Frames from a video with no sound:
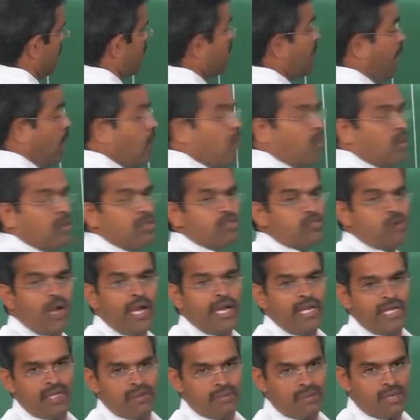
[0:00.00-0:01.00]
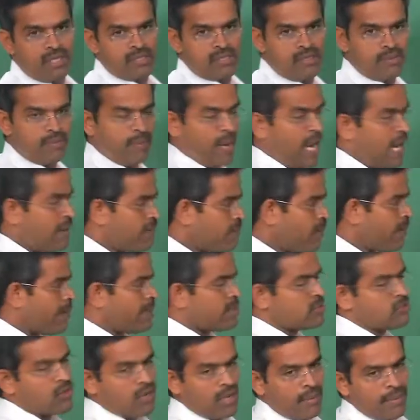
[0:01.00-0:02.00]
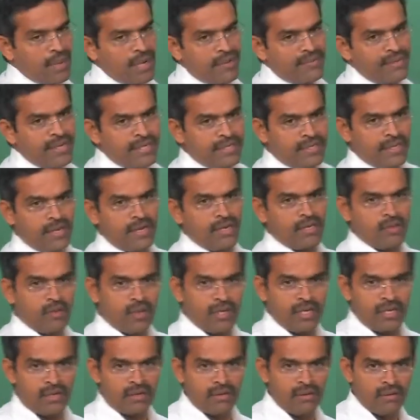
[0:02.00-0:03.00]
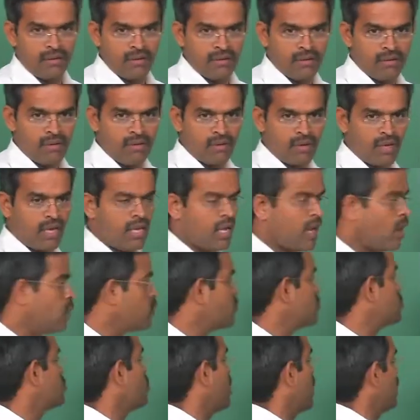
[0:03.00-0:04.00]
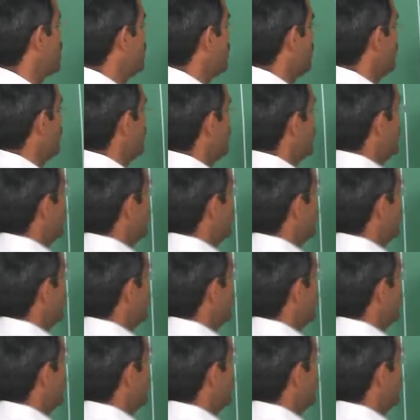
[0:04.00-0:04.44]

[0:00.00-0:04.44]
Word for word: Uh, how will you join them? Because the platform has to remain as an integral unit, okay, how to join them.